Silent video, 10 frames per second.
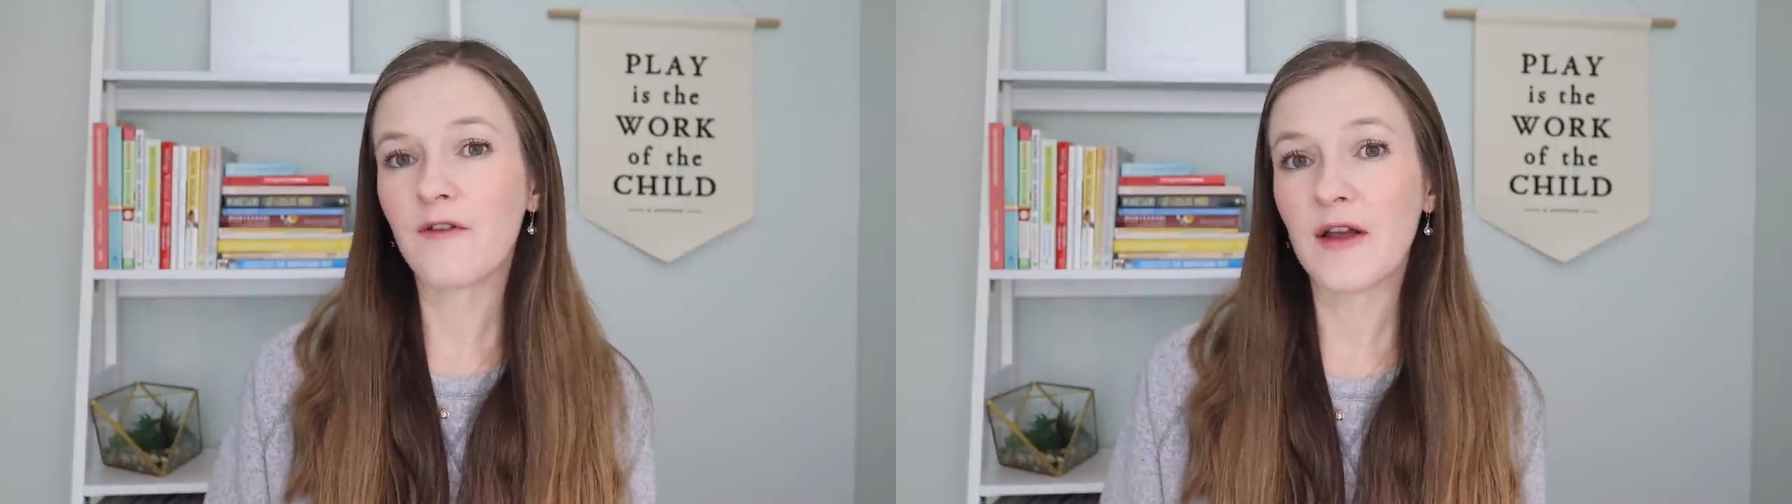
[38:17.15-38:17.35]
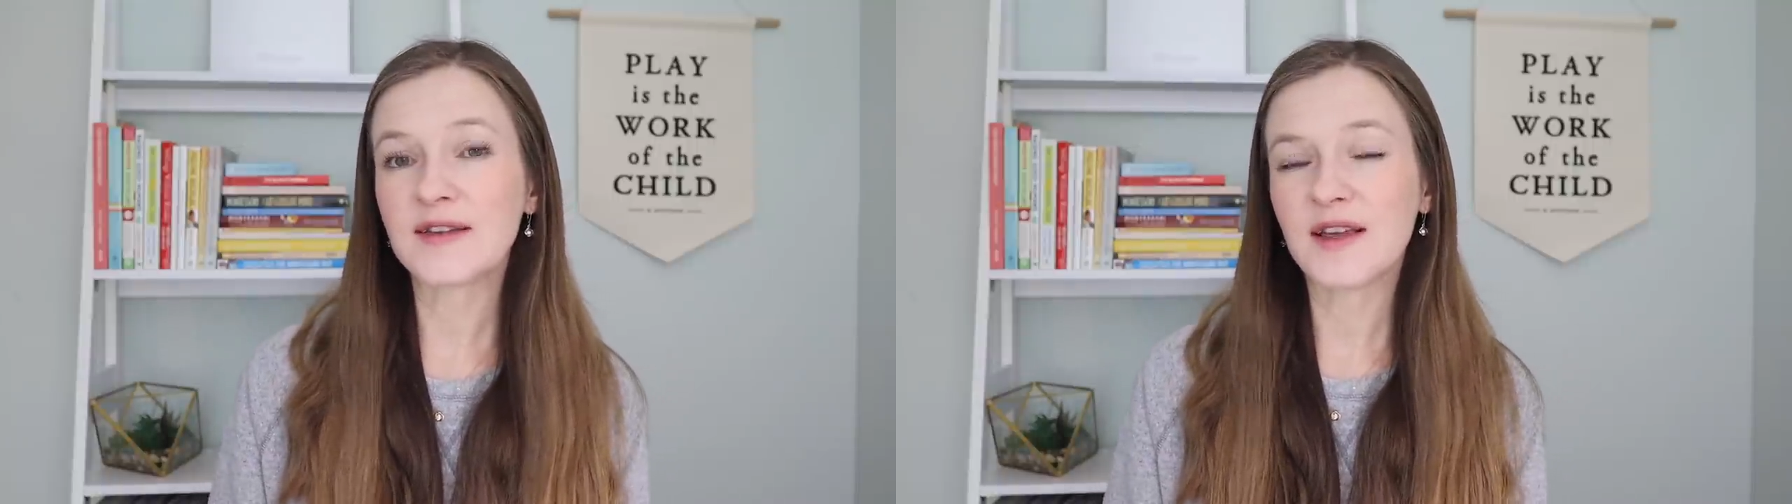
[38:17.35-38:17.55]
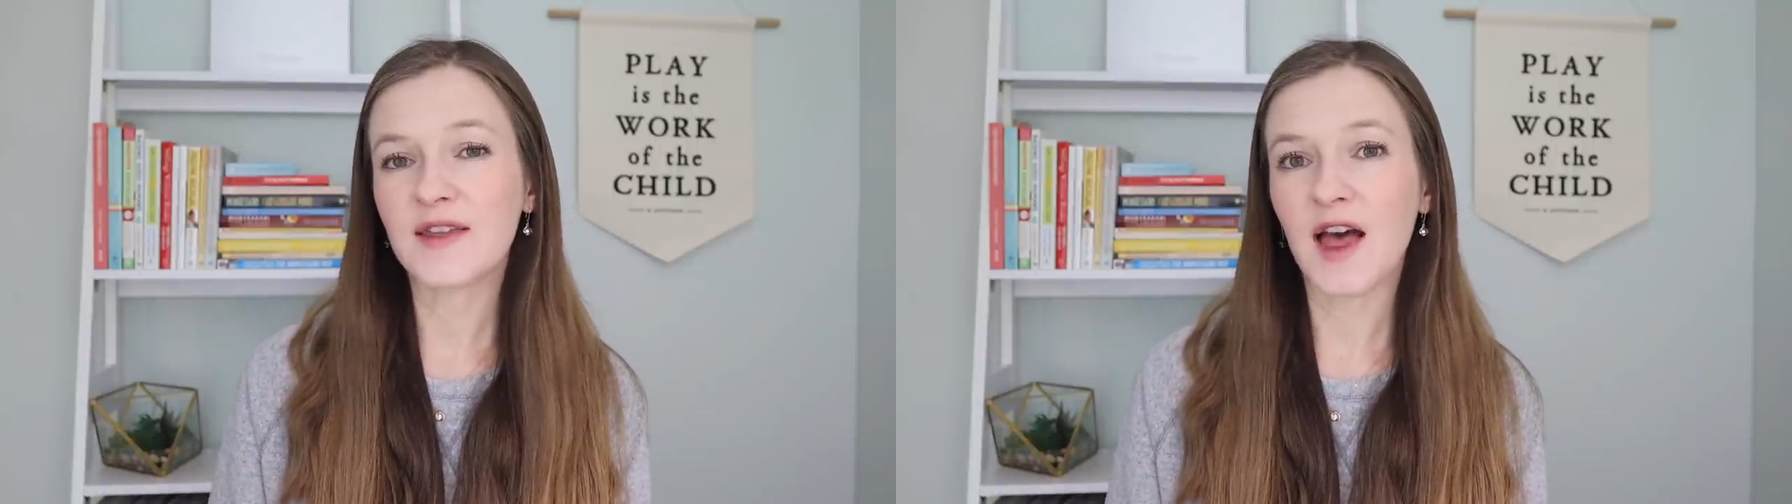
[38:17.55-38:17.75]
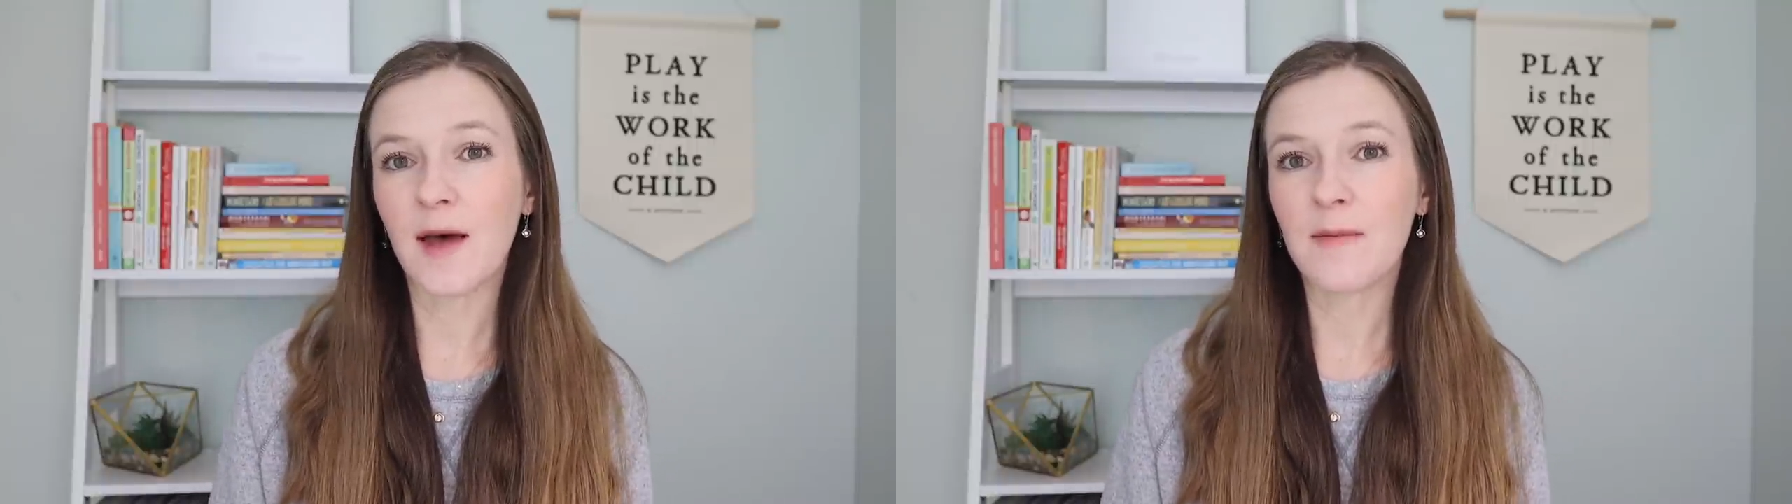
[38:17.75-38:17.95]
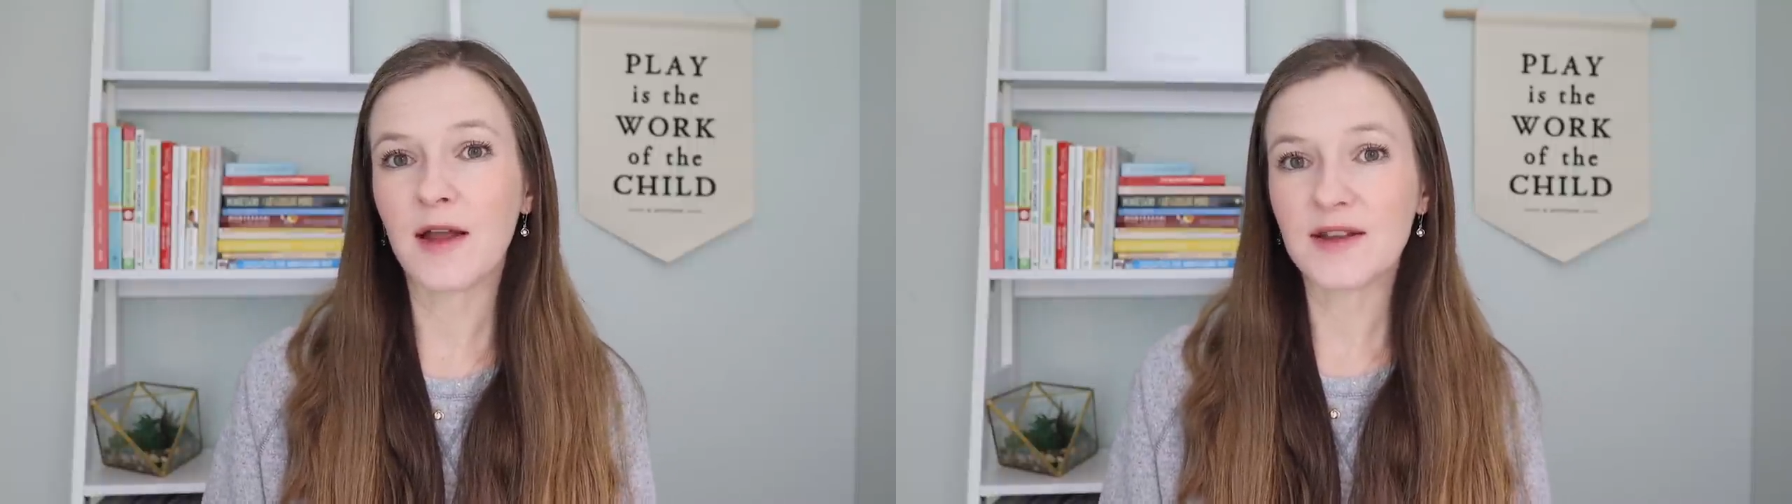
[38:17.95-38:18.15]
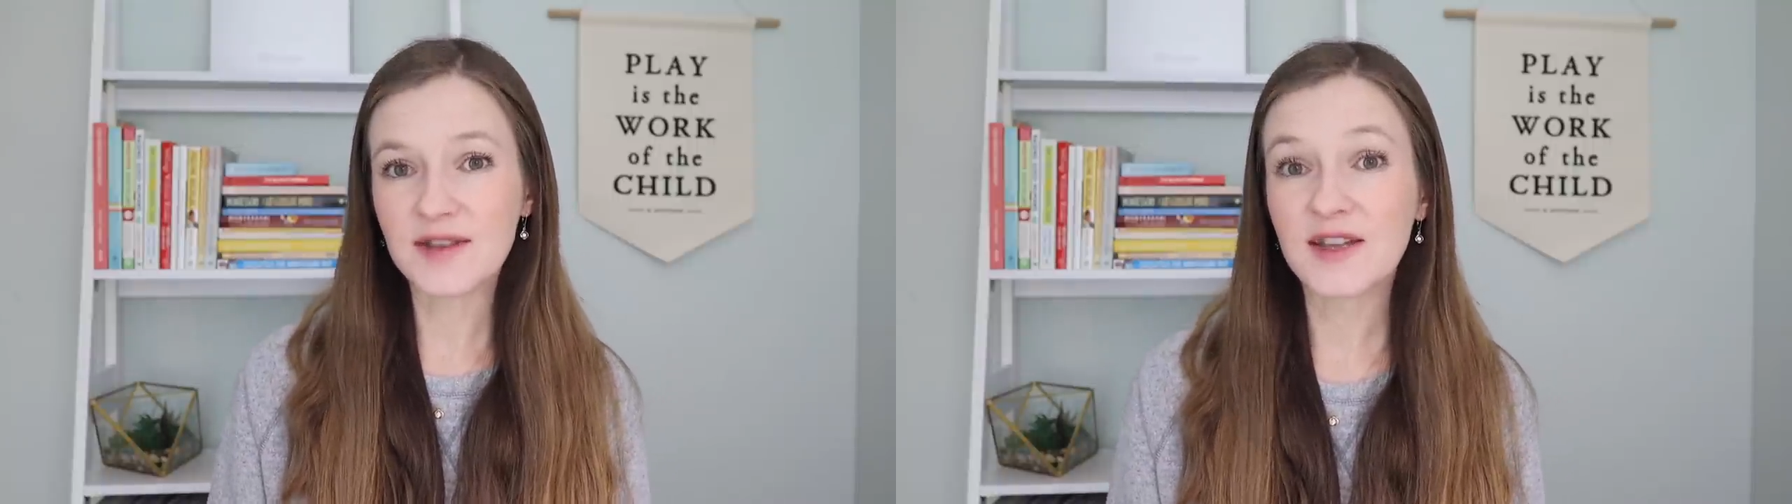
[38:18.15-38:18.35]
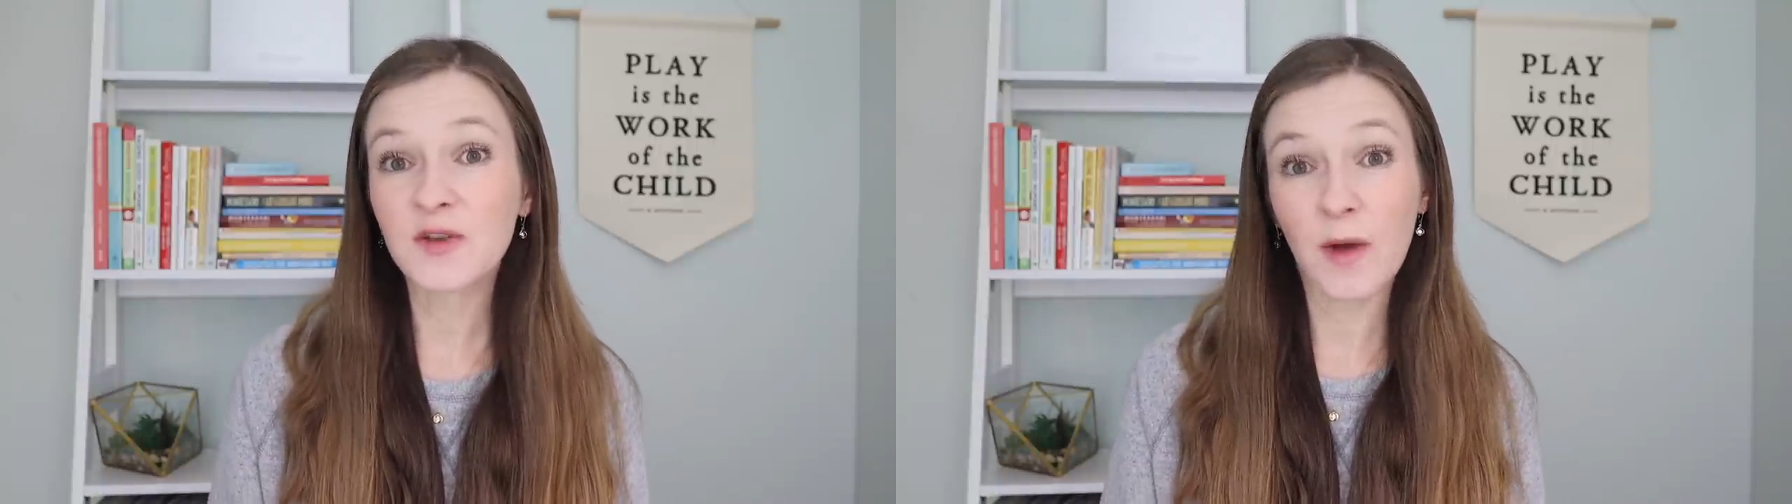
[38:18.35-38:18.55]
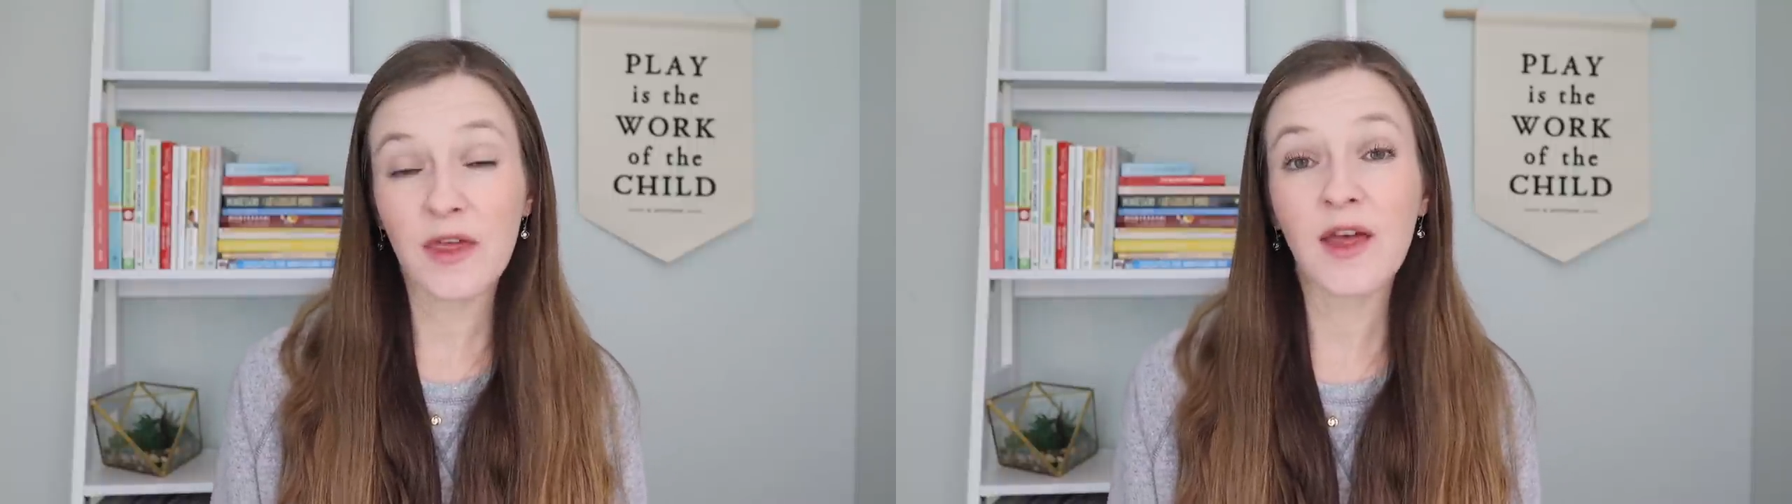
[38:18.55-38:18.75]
facing them and sits with